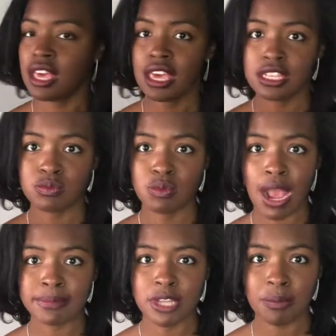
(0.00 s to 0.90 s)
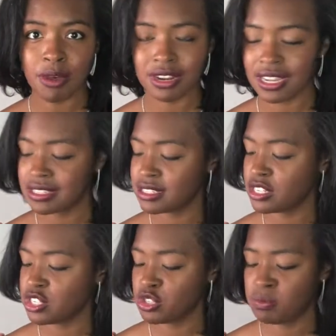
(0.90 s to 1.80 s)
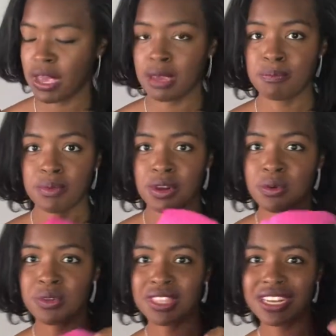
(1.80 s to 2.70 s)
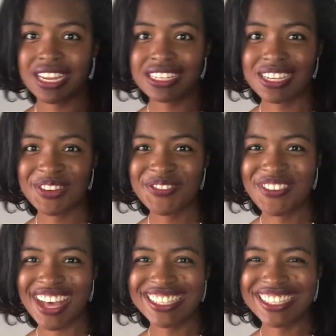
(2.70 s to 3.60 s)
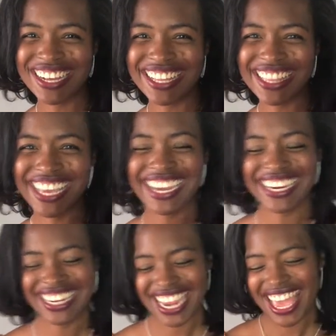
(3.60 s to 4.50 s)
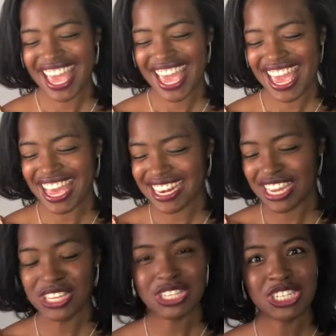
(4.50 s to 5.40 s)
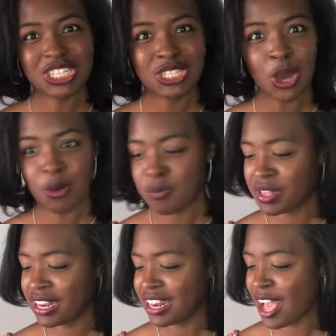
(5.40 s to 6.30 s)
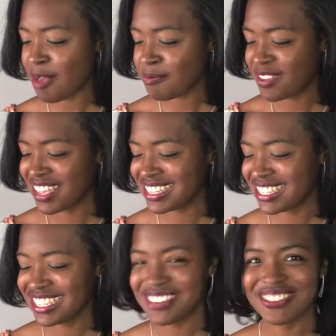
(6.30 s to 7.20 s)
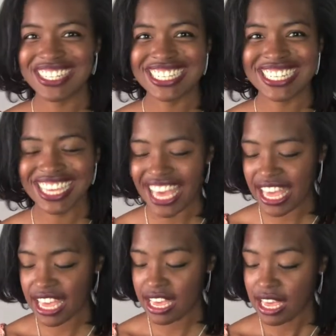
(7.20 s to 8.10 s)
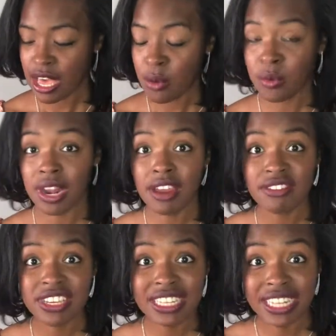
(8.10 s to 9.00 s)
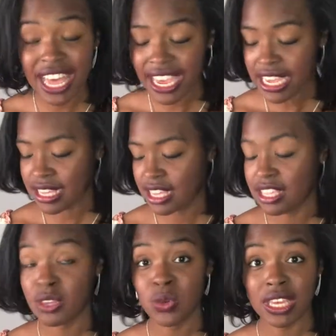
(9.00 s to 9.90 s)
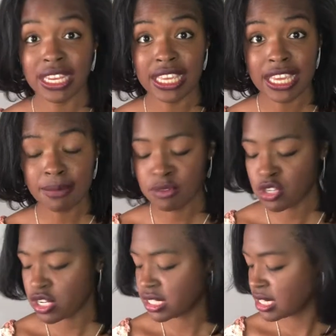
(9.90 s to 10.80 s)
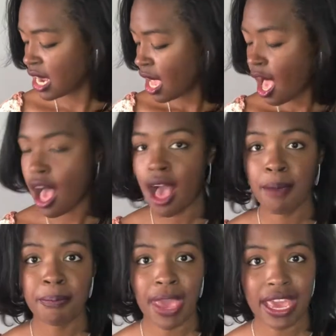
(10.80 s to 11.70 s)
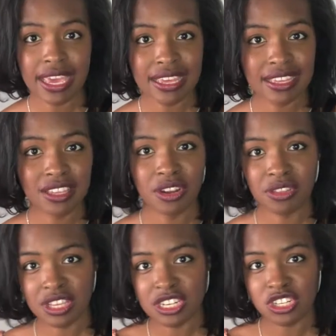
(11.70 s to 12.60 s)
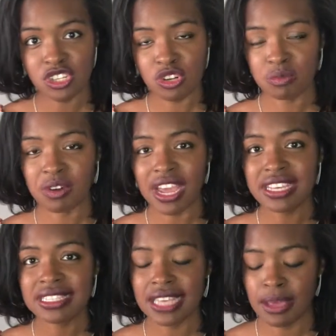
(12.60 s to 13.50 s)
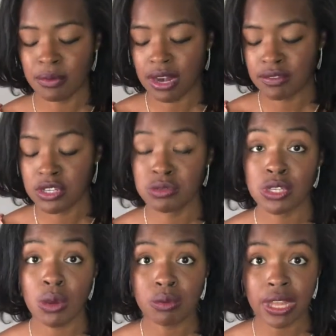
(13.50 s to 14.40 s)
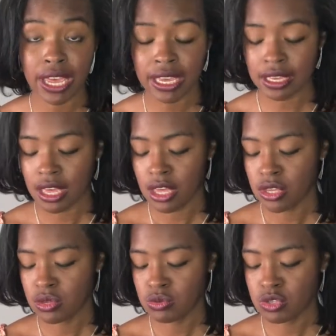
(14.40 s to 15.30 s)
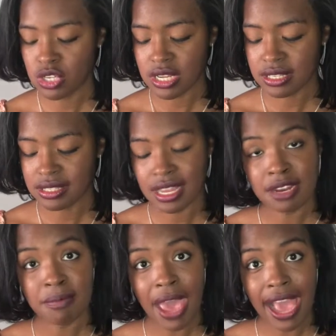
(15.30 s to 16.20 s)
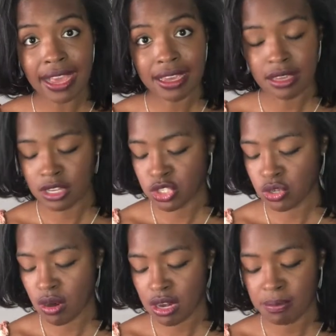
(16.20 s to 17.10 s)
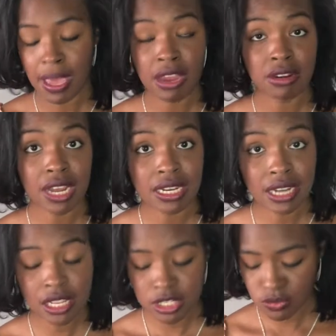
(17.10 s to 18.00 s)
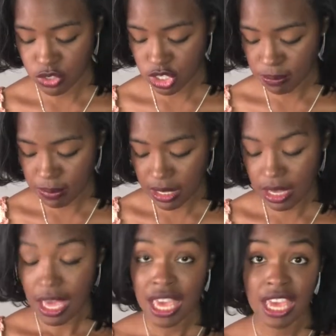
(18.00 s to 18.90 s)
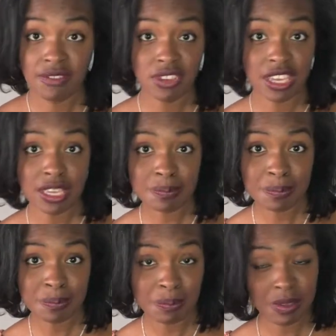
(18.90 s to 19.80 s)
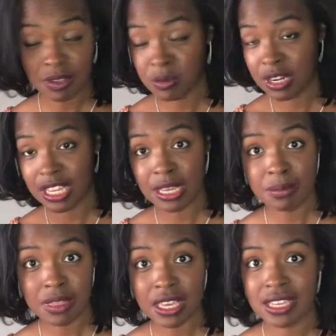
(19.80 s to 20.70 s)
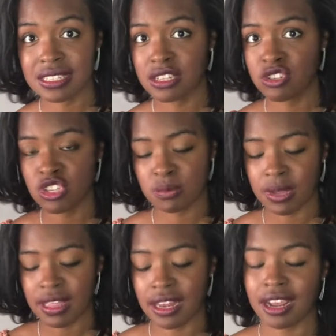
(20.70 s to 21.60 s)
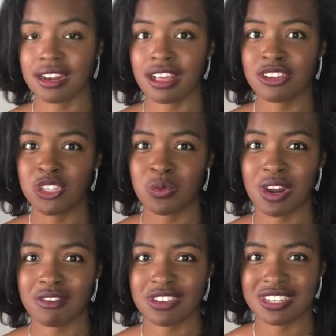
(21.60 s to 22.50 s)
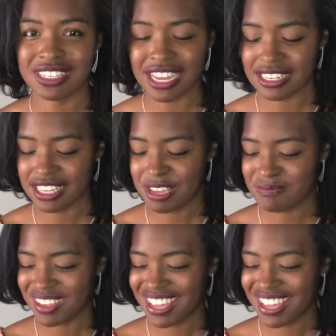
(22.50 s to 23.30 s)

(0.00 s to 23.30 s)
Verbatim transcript: It's wrapped up all nice in tissue paper with the Nadine West on there, and uh, you just open it up and see what you get. Whatever you like you can keep. You just uh, pay, you know, the additional price, and whatever you don't like you just send back because you already pay your nine dollars for shipping. If you keep You want to keep things, and you just apply that nine dollars to whatever you decide to keep.